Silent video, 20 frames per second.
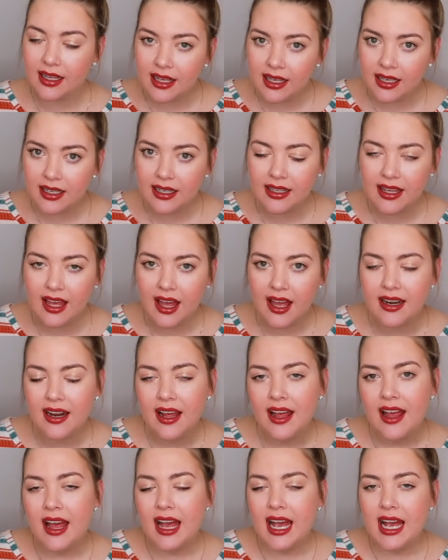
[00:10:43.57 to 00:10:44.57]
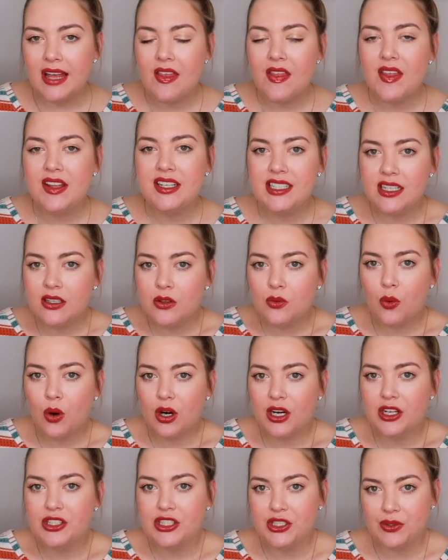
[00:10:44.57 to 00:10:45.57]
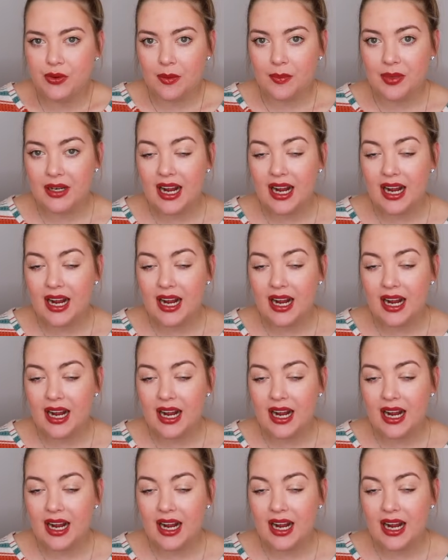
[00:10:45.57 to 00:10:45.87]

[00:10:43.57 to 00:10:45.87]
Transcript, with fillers: Ian again, and that they didn't want to do it.